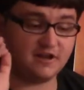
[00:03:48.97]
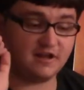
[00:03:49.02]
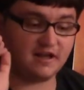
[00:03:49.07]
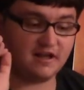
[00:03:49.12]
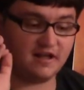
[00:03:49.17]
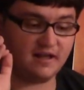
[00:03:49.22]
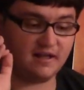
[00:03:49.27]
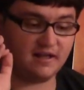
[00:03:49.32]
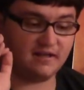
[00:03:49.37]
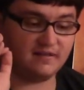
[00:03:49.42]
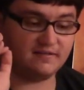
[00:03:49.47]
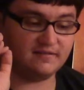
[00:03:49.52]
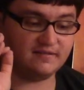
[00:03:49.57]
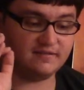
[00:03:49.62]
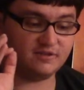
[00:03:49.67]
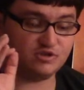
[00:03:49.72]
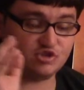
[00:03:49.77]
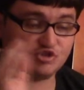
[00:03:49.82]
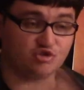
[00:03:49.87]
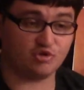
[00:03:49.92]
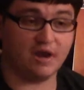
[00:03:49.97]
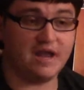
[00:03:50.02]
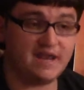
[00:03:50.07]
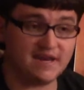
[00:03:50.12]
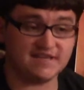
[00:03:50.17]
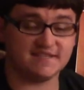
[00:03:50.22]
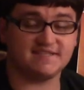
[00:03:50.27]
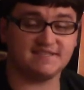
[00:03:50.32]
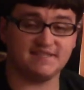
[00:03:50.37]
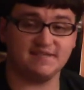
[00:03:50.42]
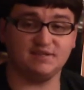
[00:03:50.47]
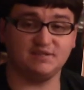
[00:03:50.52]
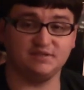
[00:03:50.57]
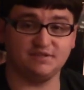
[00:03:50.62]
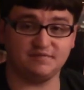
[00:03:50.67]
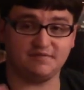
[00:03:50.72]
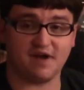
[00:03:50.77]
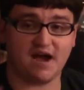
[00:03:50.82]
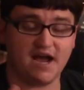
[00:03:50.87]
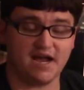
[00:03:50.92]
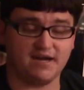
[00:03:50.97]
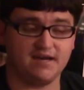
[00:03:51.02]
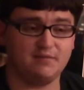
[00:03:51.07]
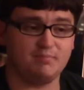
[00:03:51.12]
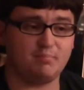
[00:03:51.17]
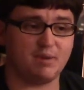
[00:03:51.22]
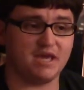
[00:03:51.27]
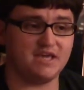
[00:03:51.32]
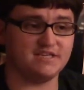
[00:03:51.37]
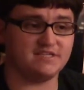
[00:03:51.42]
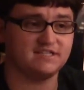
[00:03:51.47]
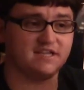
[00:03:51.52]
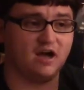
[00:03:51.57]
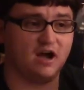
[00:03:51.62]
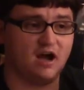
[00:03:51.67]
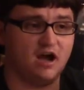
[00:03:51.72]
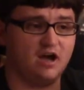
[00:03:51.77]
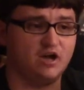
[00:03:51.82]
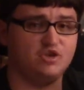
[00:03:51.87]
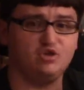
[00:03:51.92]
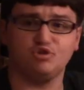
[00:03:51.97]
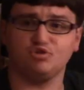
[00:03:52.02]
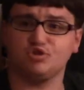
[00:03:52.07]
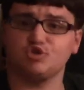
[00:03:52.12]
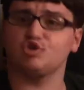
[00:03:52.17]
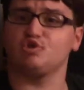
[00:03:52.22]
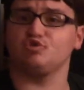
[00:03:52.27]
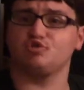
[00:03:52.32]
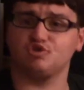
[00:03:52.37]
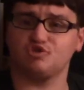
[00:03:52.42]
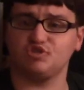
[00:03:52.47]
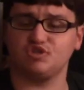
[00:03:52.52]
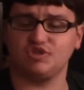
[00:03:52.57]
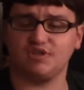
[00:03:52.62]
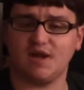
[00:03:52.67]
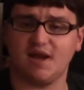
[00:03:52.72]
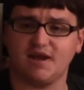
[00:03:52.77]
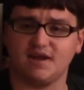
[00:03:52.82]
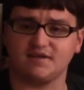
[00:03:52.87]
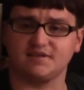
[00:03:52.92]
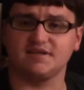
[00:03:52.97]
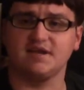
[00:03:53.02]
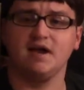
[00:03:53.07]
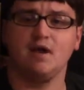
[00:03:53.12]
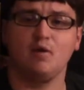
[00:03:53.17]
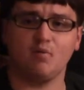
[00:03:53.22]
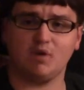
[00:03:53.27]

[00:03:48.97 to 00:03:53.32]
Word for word: uh, the train is still divided based on your social status.